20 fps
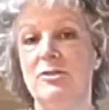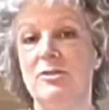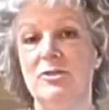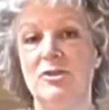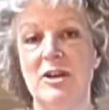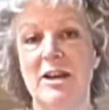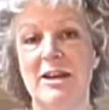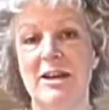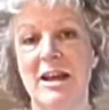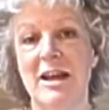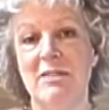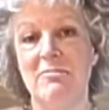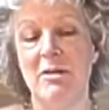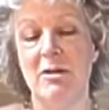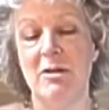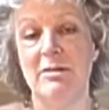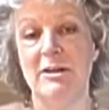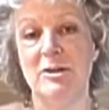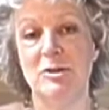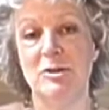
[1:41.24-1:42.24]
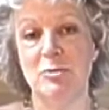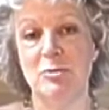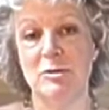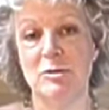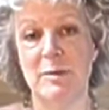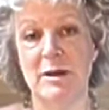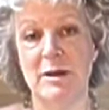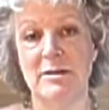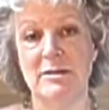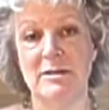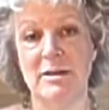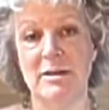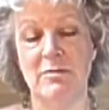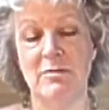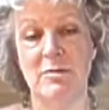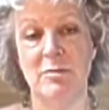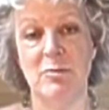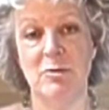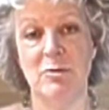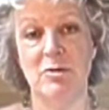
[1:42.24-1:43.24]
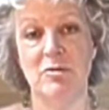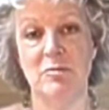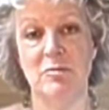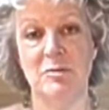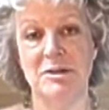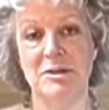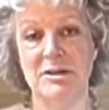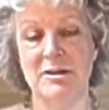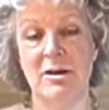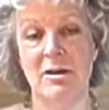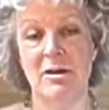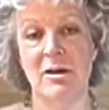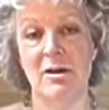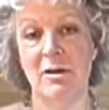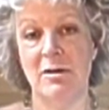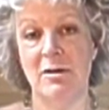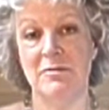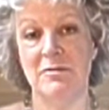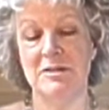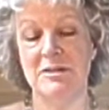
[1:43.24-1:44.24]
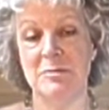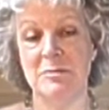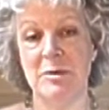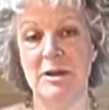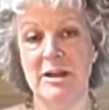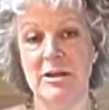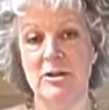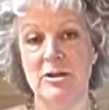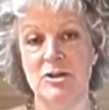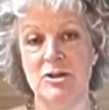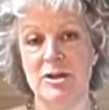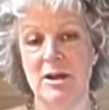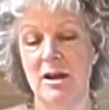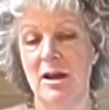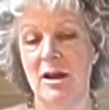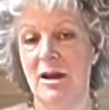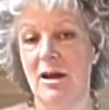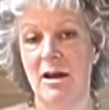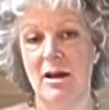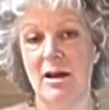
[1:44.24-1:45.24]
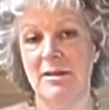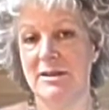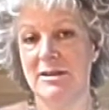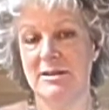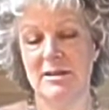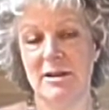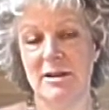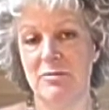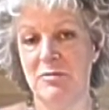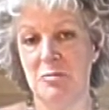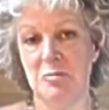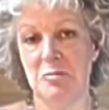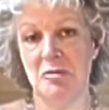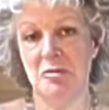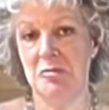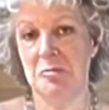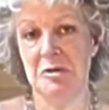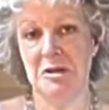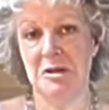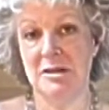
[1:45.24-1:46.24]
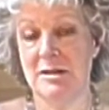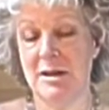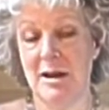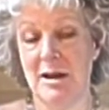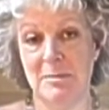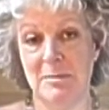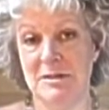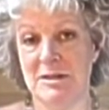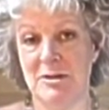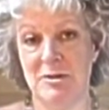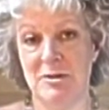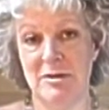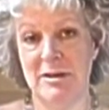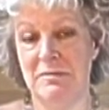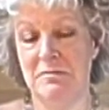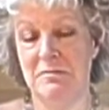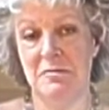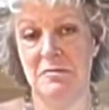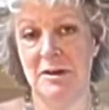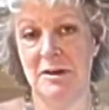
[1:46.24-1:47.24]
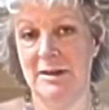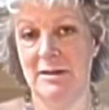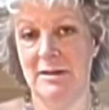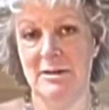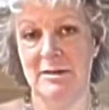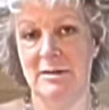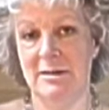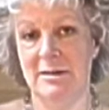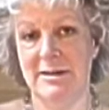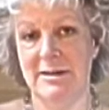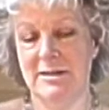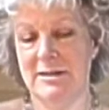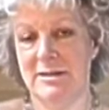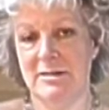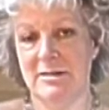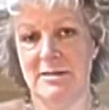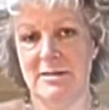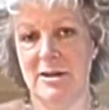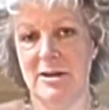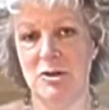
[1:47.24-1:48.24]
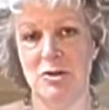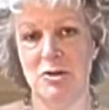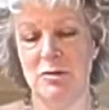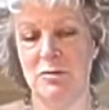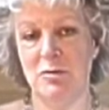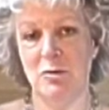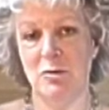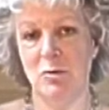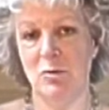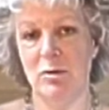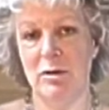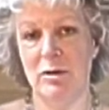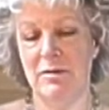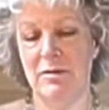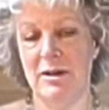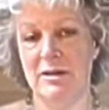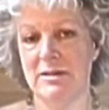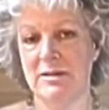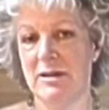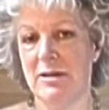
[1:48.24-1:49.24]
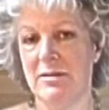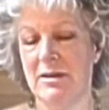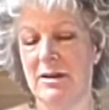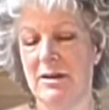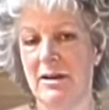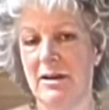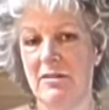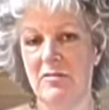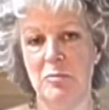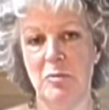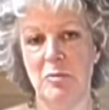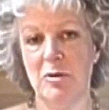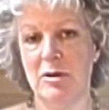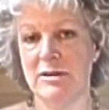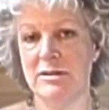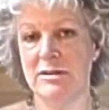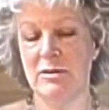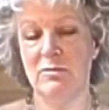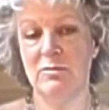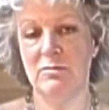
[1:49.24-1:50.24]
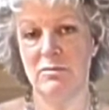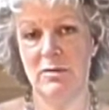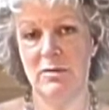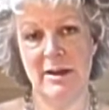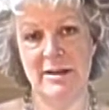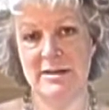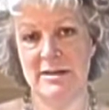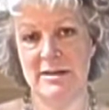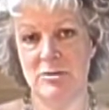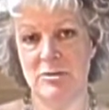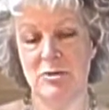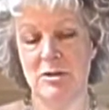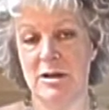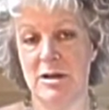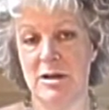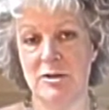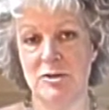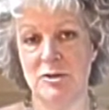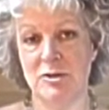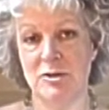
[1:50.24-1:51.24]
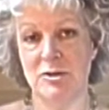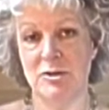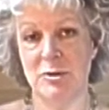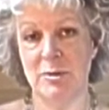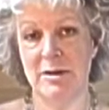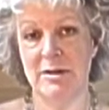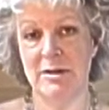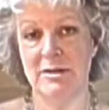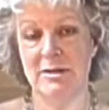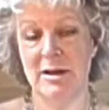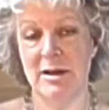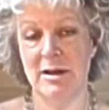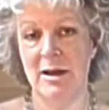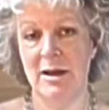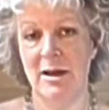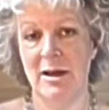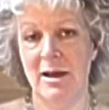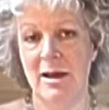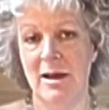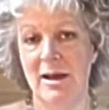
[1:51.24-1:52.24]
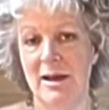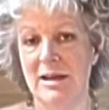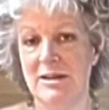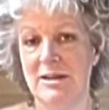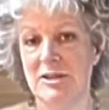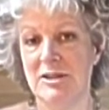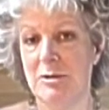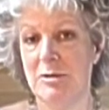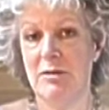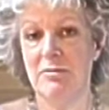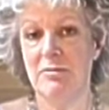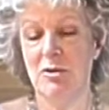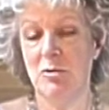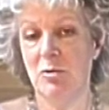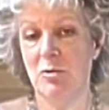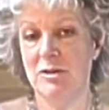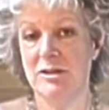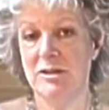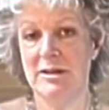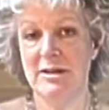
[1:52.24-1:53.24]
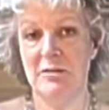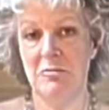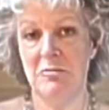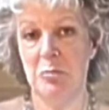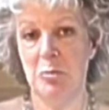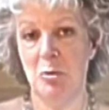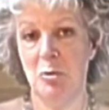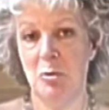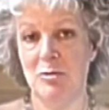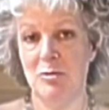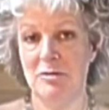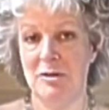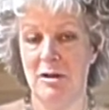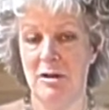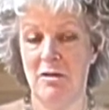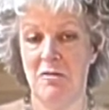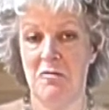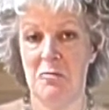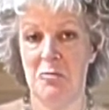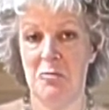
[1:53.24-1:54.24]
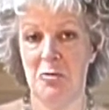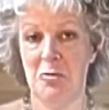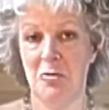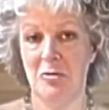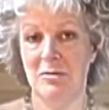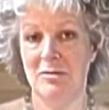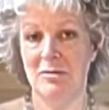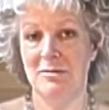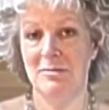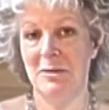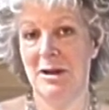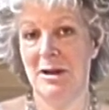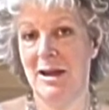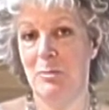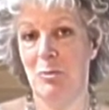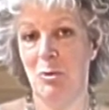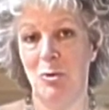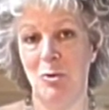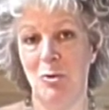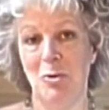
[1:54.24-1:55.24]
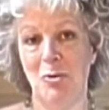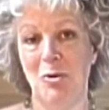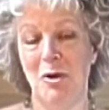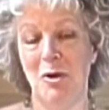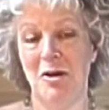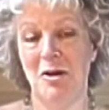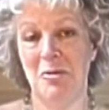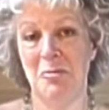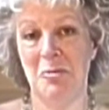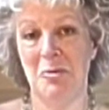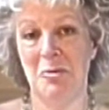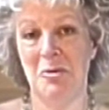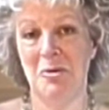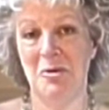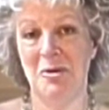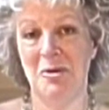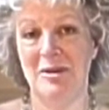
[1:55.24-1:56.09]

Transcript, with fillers: J.K. Rowling talked about self improvement in her Harvard speech, I think self improvement is absolutely vital. It's essential for all of us, and the Life Book is a great introduction to it. So, if you want to live more, laugh more, play more, or earn more,